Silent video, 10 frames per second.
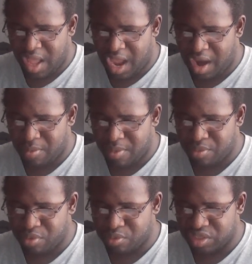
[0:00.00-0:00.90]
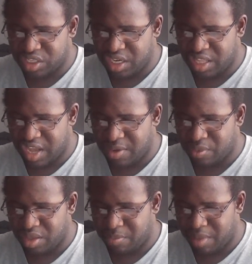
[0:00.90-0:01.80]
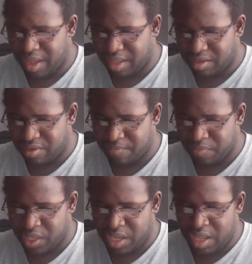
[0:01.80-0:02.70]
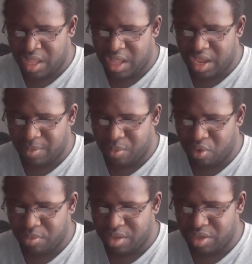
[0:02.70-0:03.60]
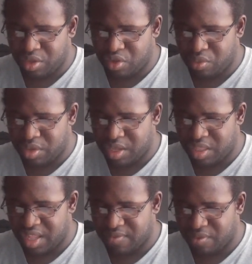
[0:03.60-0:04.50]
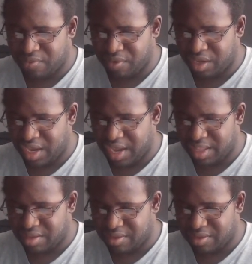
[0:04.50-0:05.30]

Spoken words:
I remember when she and I really met, a moment you can never forget.